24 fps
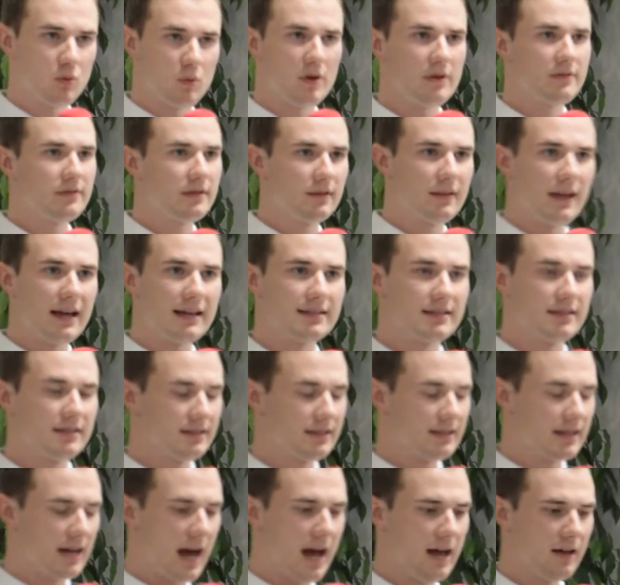one of the
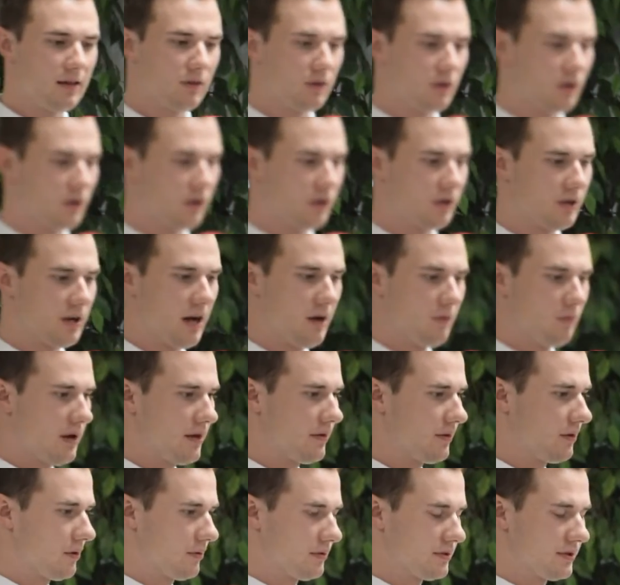lessons that I learned,
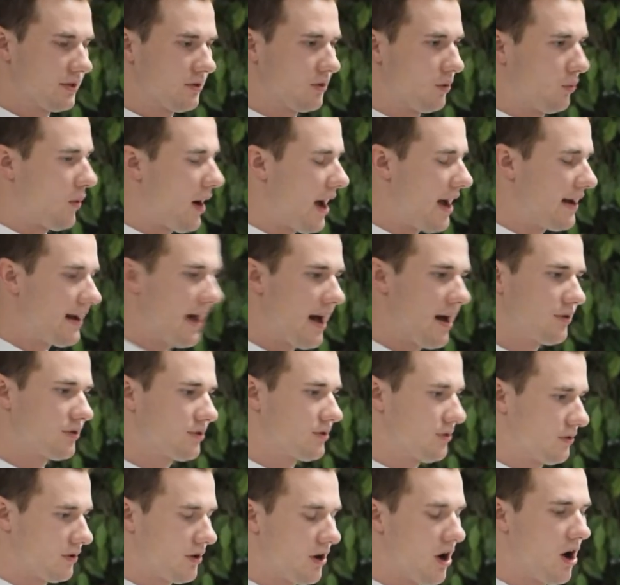whether it was at the White
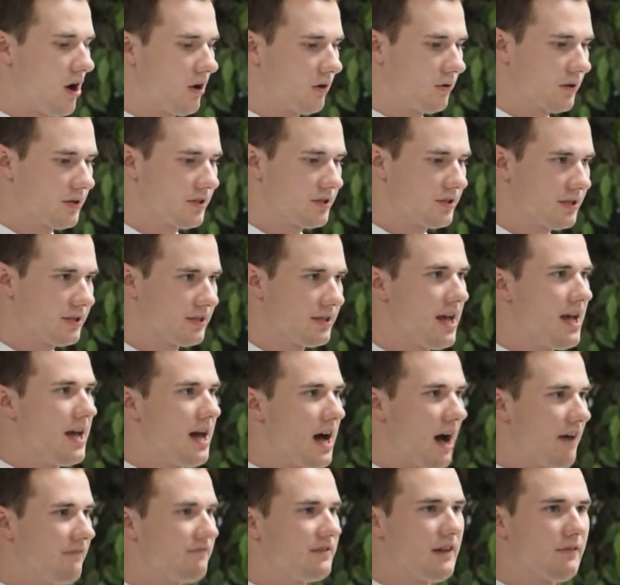House or in Congress, is
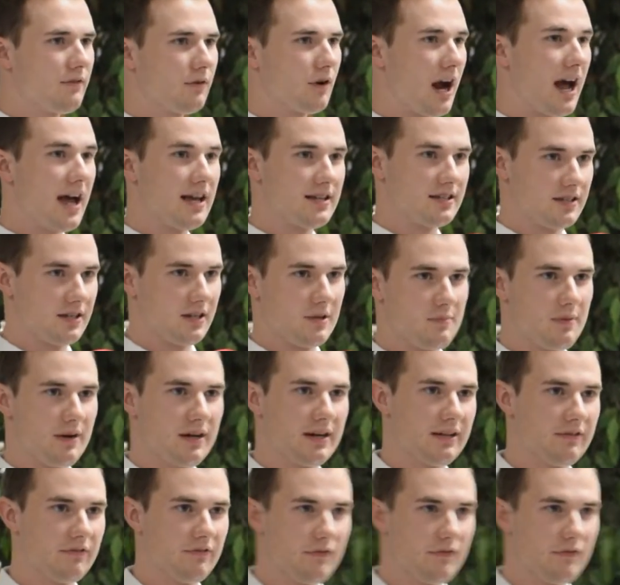I've never asked anybody